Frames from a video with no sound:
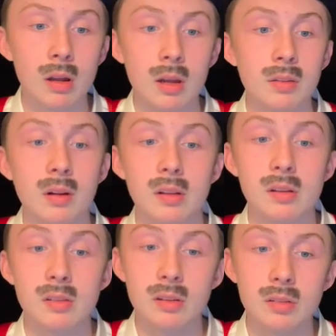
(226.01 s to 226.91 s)
nearly
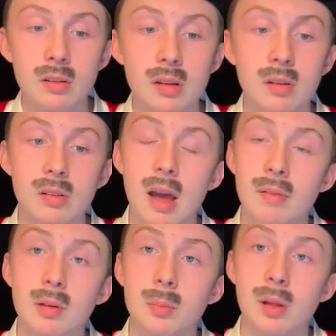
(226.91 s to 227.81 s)
60 years
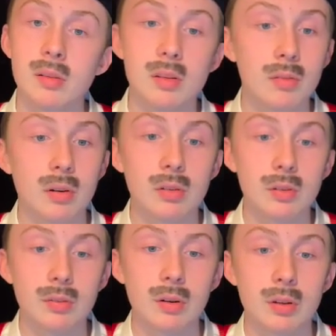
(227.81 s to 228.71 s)
after Plessy versus
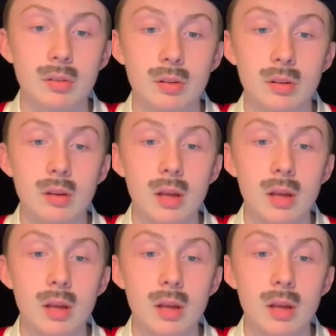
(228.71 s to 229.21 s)
Ferguson,